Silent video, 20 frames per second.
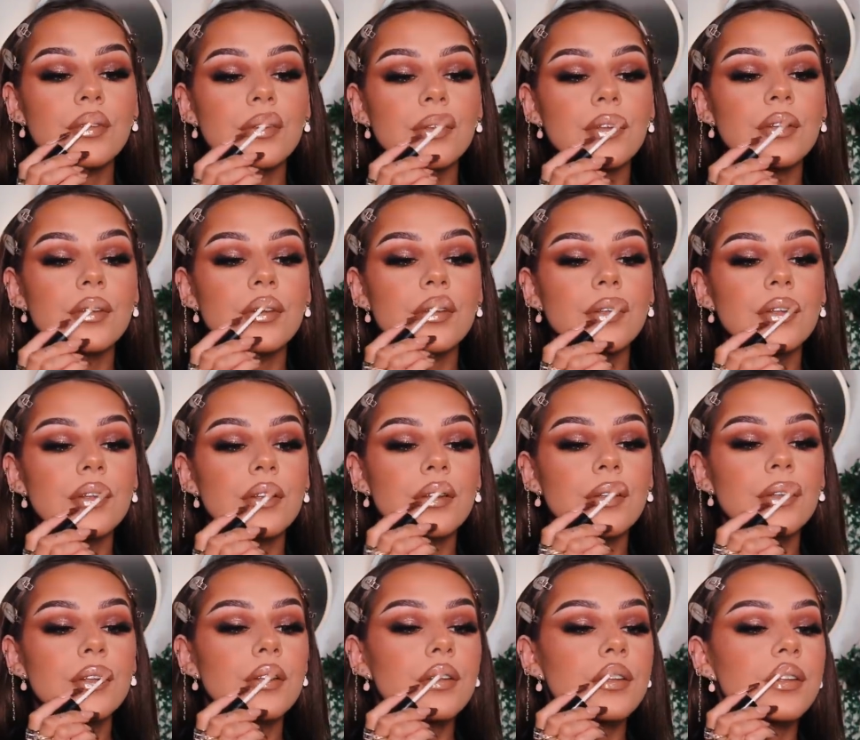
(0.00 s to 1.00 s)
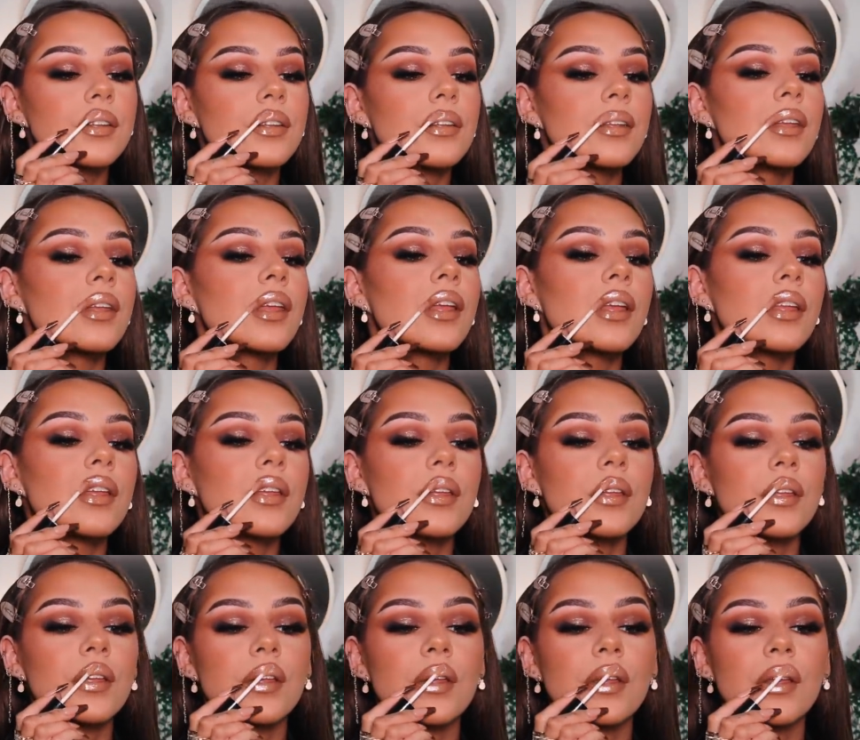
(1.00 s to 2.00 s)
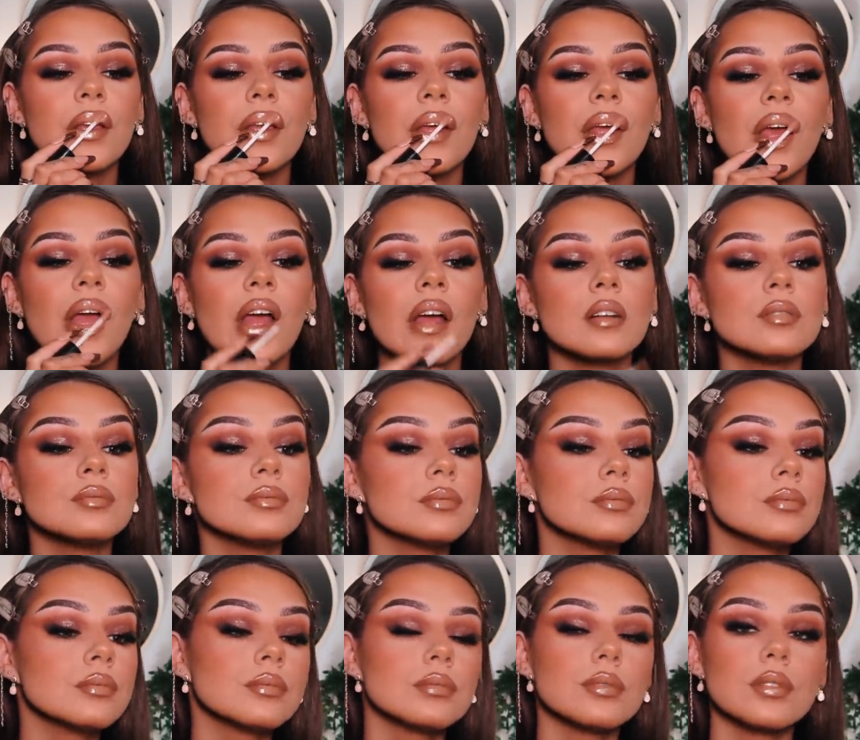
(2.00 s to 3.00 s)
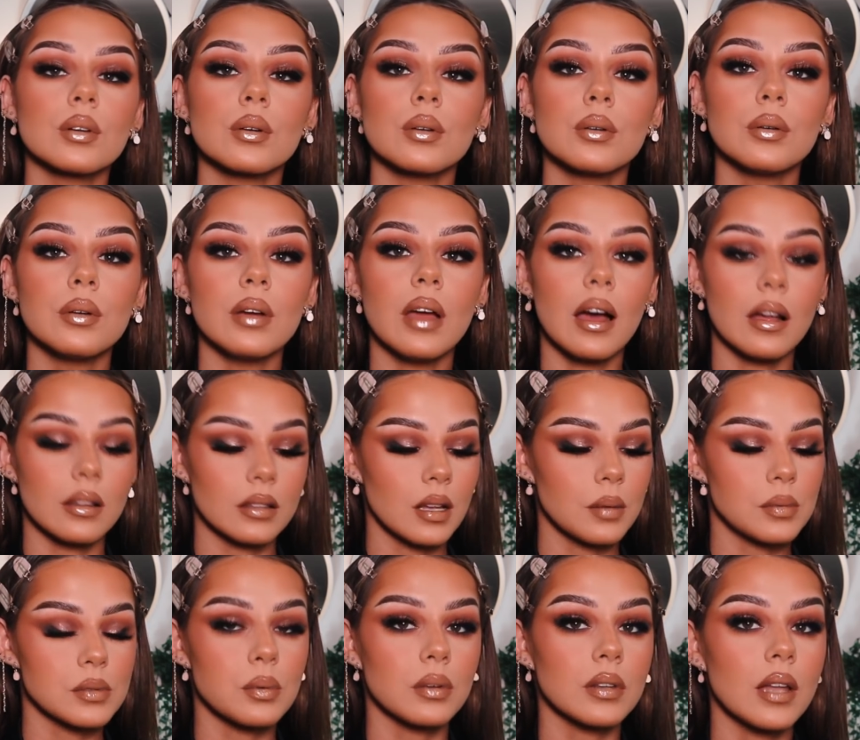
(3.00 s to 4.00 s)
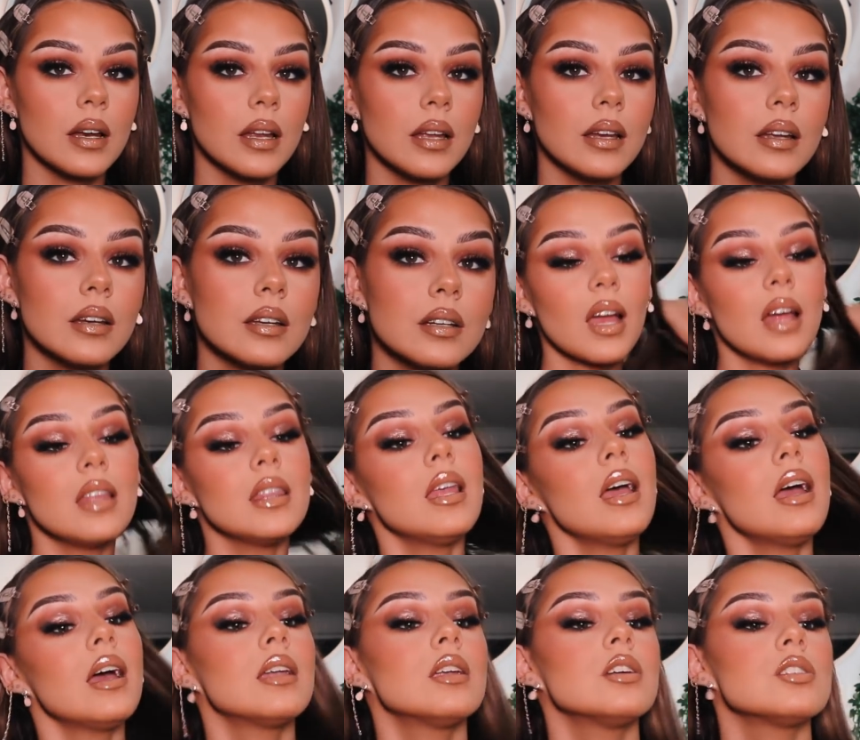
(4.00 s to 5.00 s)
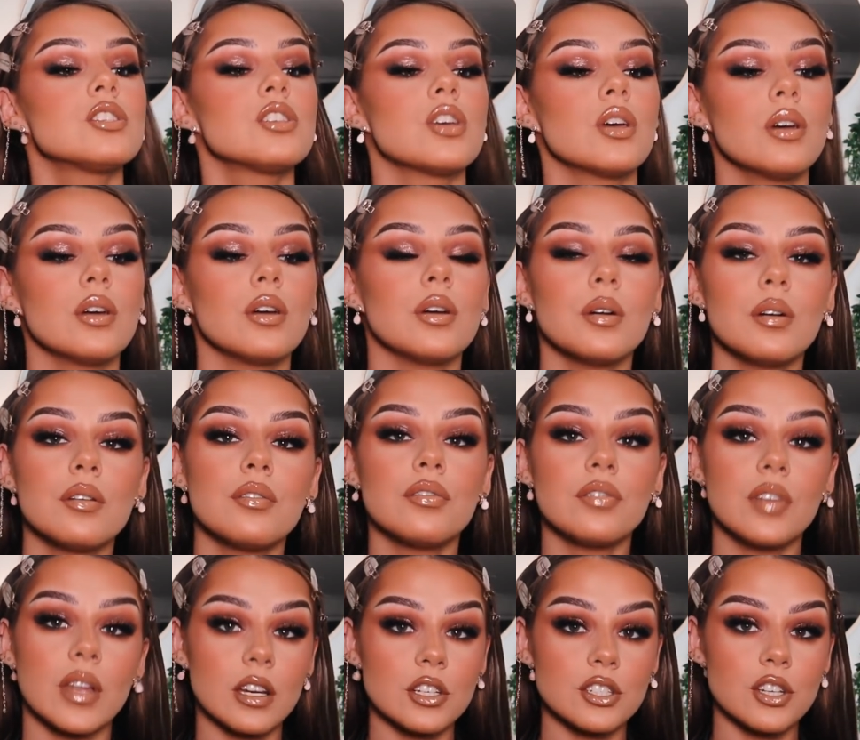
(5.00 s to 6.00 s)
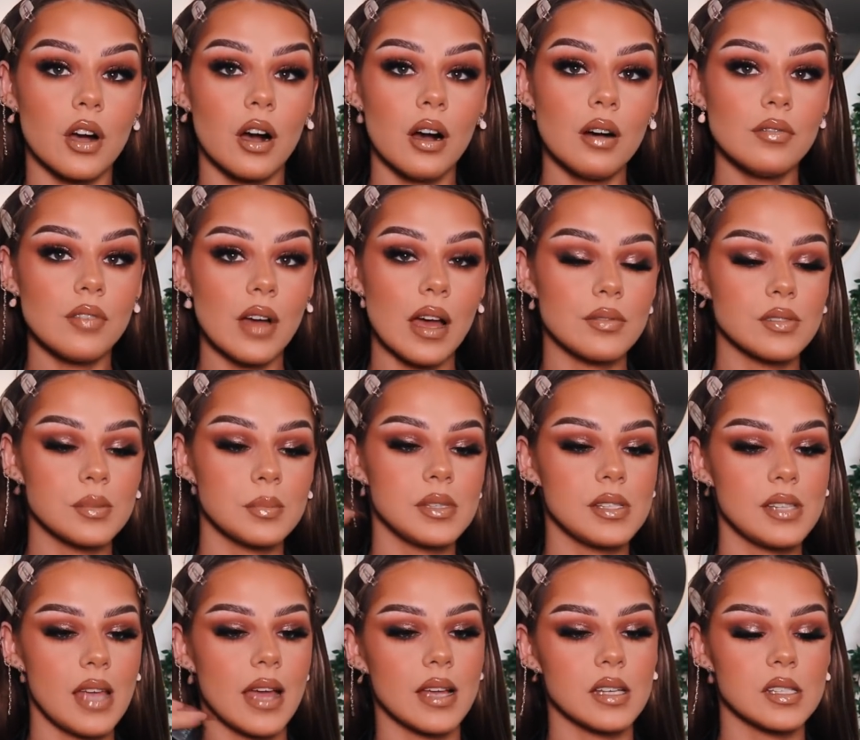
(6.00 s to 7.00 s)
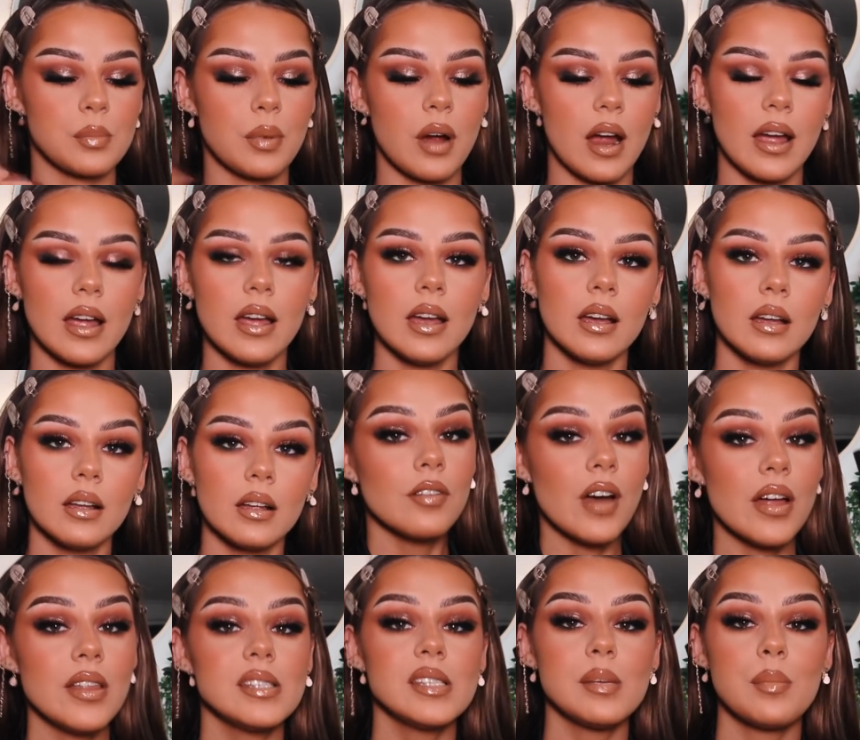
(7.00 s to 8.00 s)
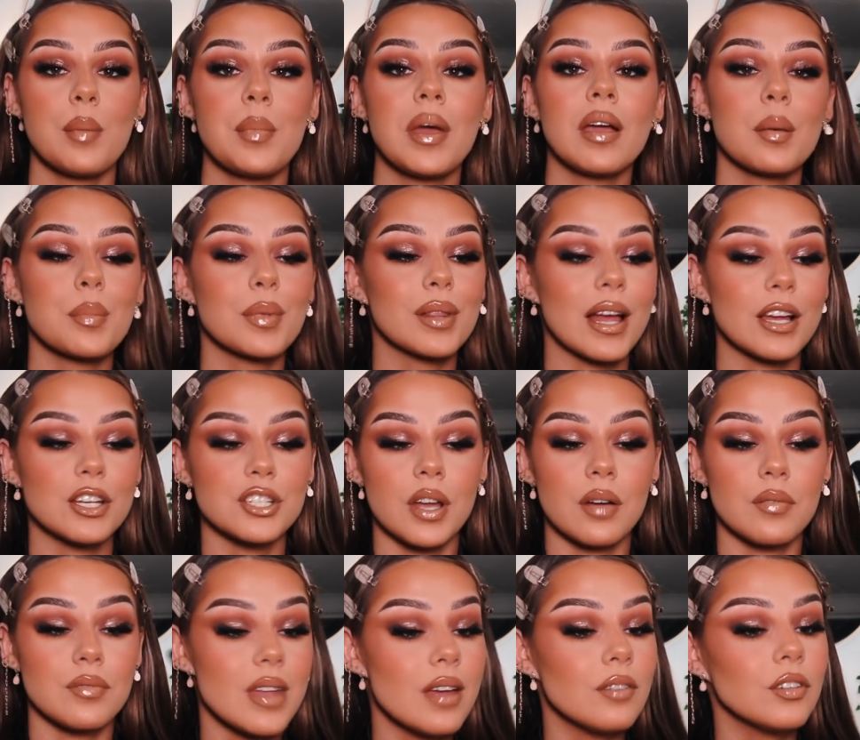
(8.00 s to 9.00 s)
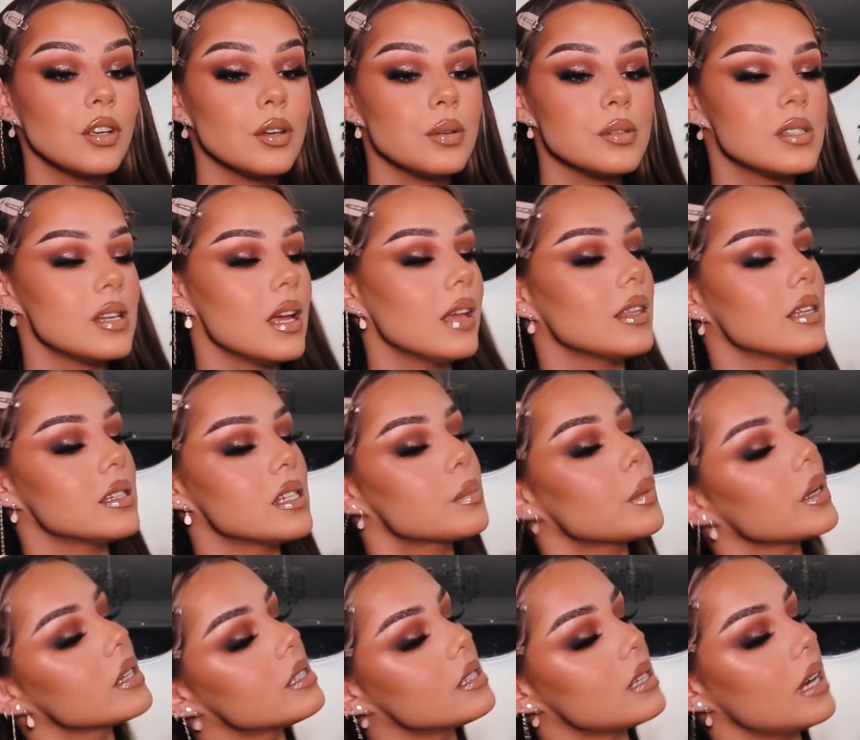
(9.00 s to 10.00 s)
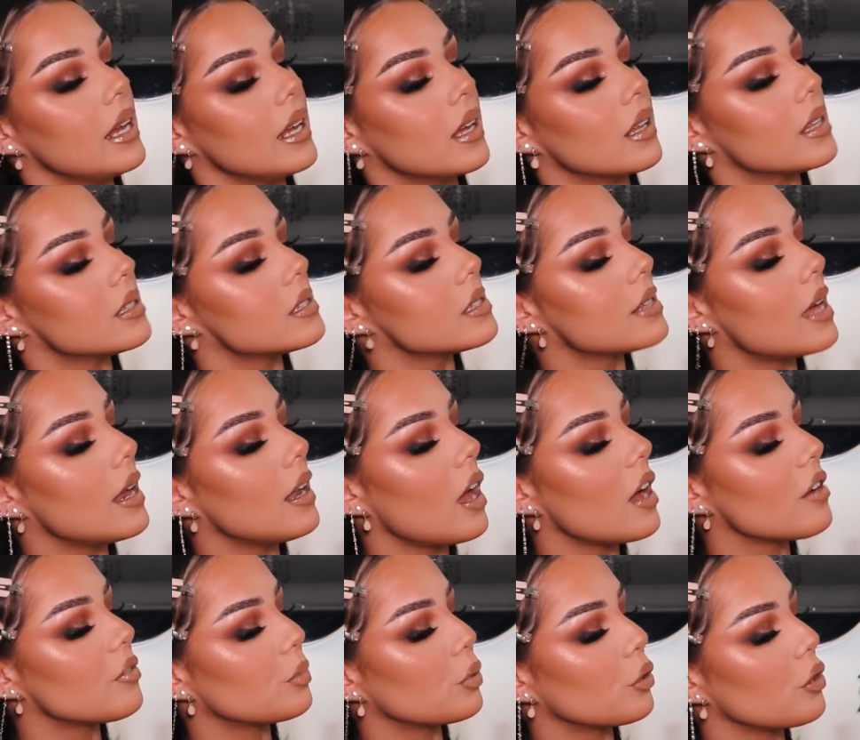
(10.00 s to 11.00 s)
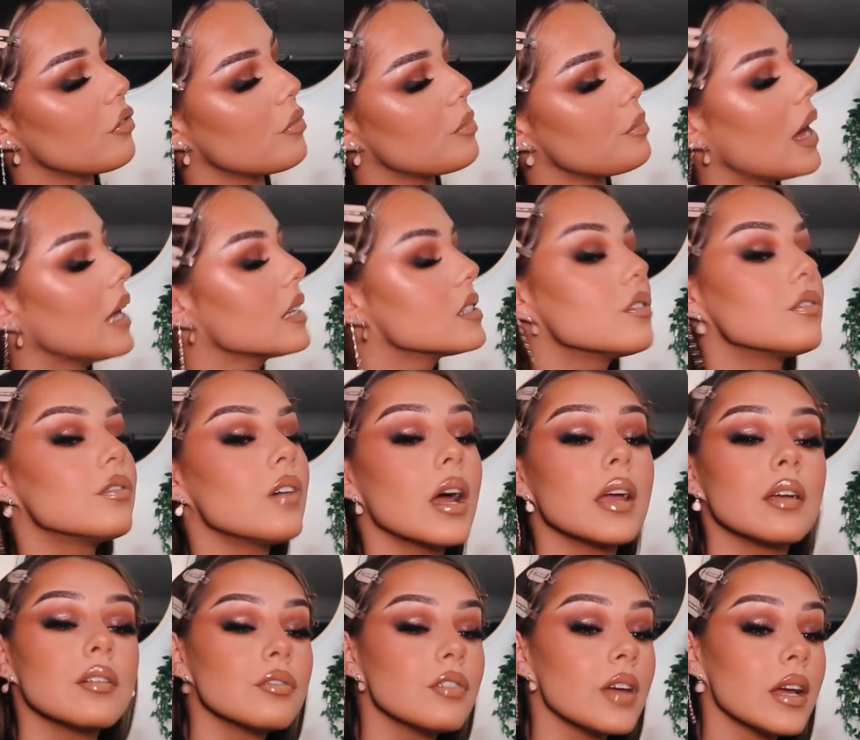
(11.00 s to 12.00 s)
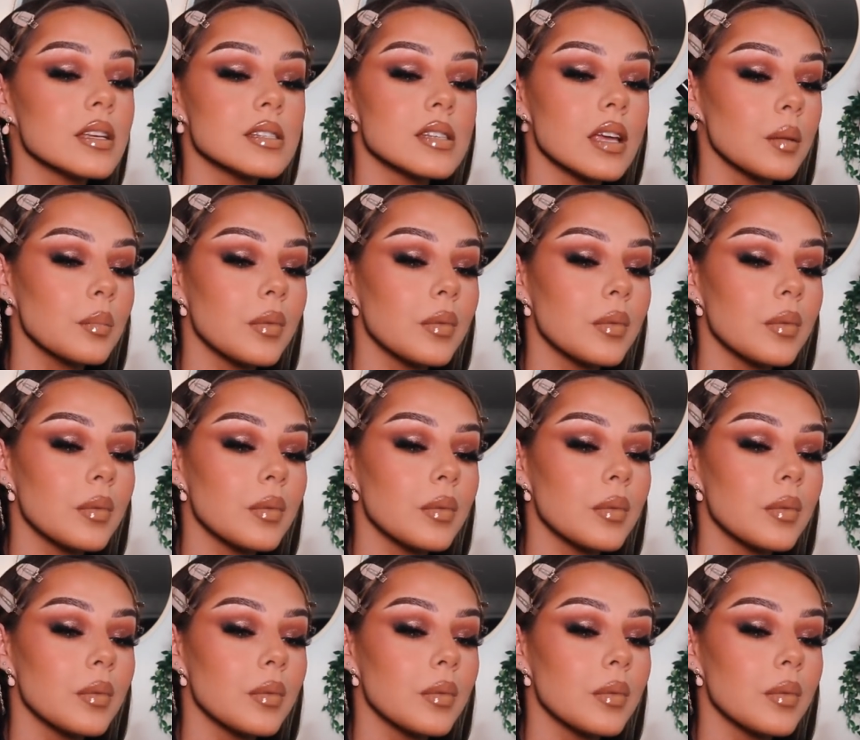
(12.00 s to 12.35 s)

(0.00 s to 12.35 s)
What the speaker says: my Primark High Gloss Lip Gloss in Golden Sands. Oh yeah, that was what that needed. And then to finish off, I have some setting spray. Found this in my makeup collection, I've never used it. This is by Sleek. This is their Life Proof Mattifying Fixing